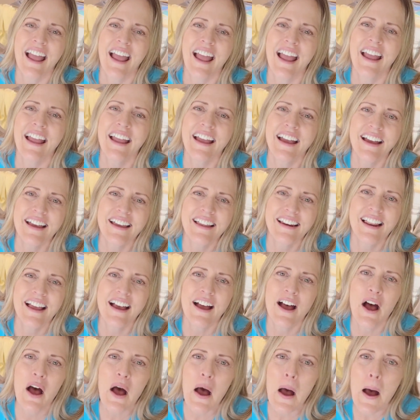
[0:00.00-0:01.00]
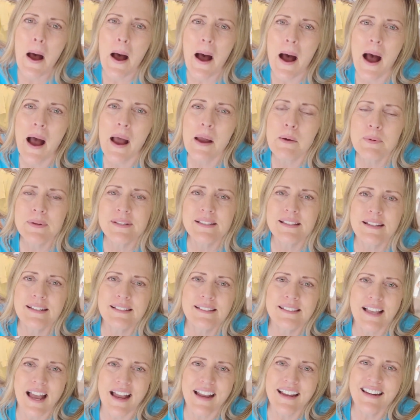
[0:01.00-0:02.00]
and I was
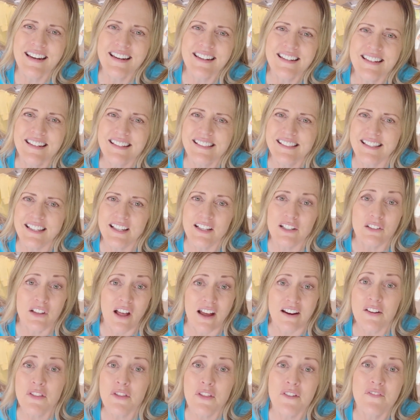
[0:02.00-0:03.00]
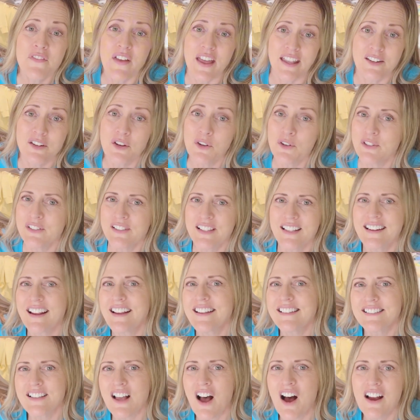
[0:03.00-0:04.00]
excited to see a lot of the vendors that
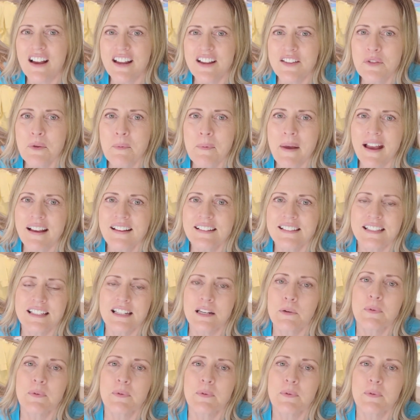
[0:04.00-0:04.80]
I saw in the magazine.